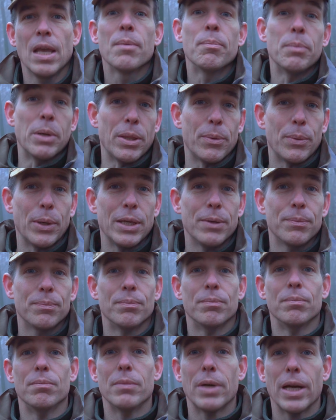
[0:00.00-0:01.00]
By the way,
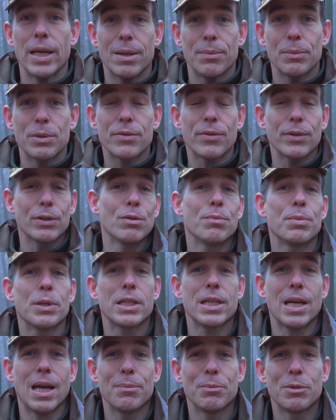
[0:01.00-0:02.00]
my name is Sven.
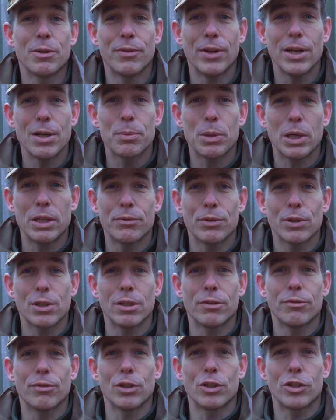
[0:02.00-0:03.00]
I'm developer
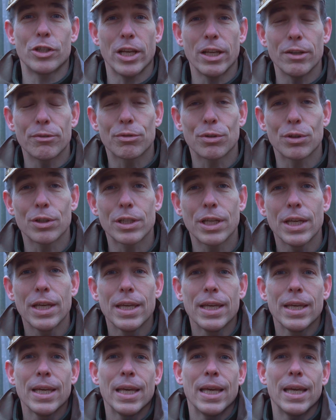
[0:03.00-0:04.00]
advocate for JFrog,
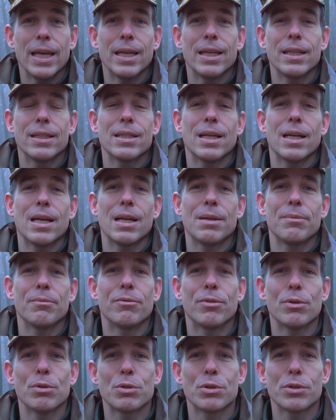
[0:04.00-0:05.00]
and I'm
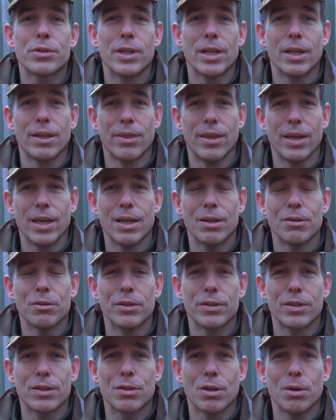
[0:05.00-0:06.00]
focusing there on
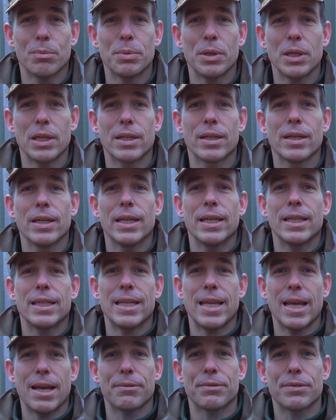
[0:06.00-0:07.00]
the topic
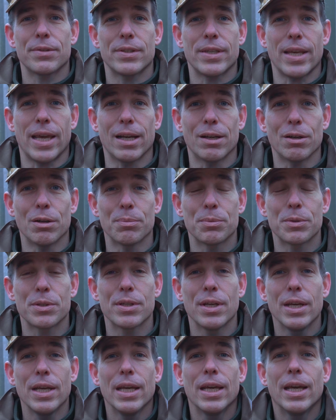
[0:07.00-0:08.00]
DevSecOps.
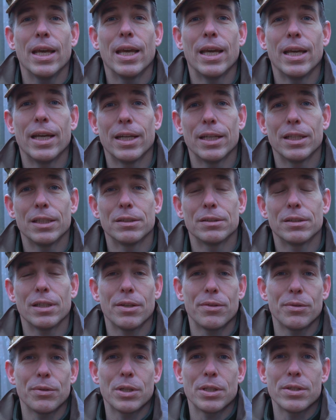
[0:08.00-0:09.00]
And
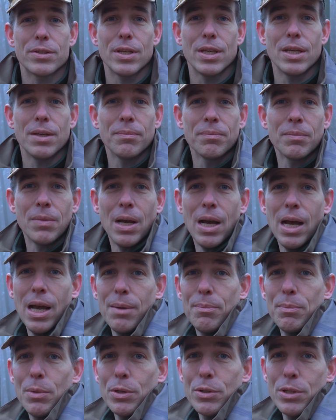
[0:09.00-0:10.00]
as you can see,
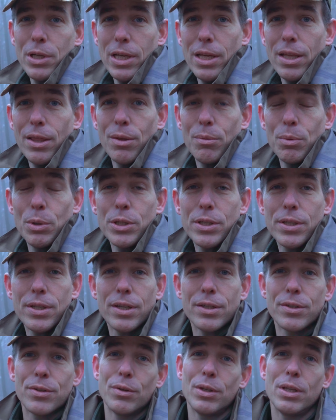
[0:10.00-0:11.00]
I'm mostly in the woods.
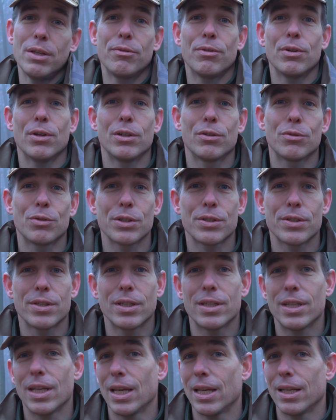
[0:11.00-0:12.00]
So if you're
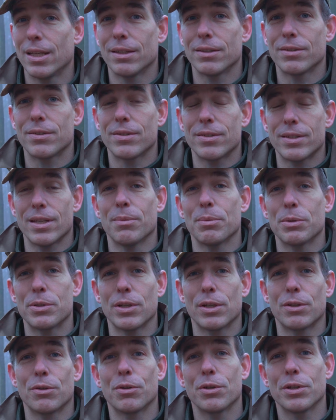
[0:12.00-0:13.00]
interested in
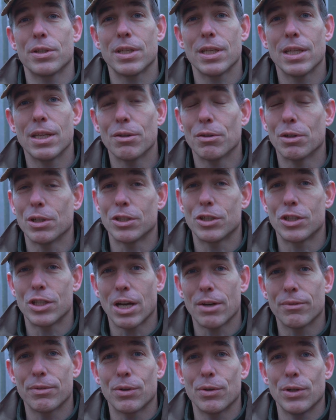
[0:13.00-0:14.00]
cybersecurity or
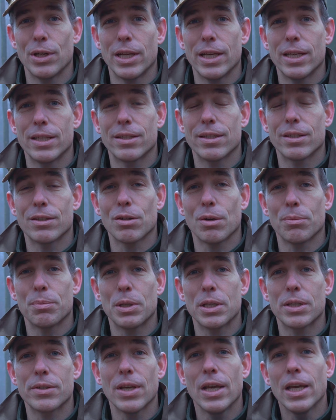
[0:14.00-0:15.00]
Java related
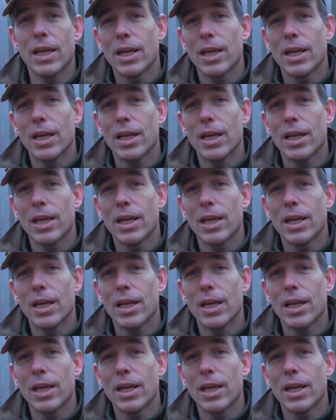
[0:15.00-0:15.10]
topics,